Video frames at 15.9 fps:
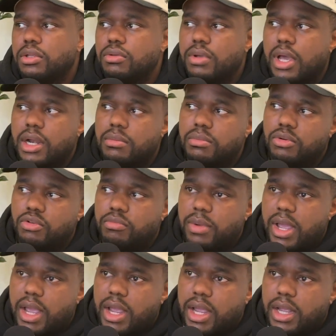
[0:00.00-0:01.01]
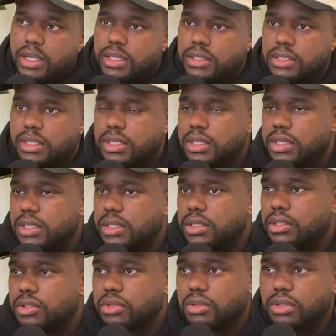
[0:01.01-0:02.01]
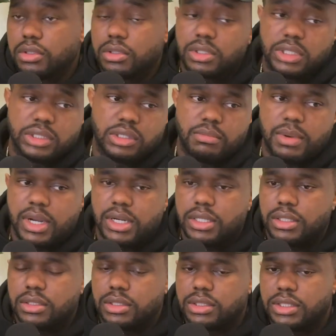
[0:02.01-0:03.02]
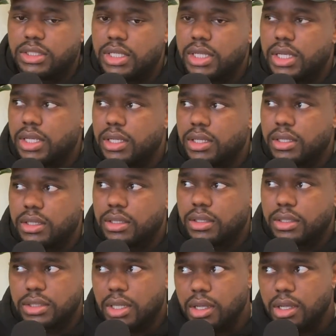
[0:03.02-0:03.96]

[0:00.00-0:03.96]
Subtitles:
you gotta move back because of this or because somebody sick. That's the